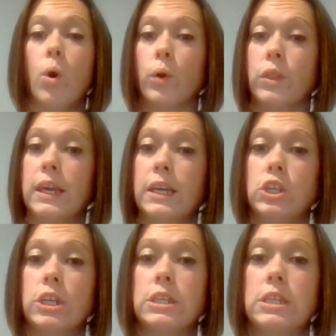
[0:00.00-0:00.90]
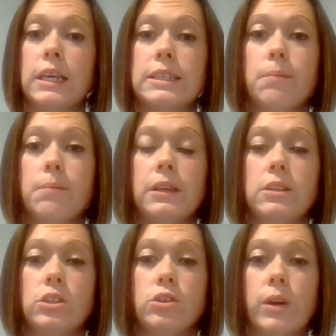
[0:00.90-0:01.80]
or the kitchen to get
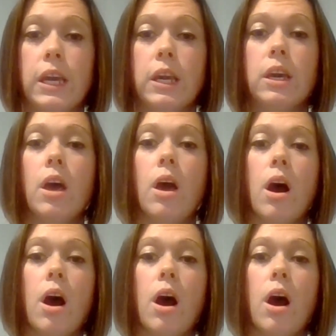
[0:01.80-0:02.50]
something to drink,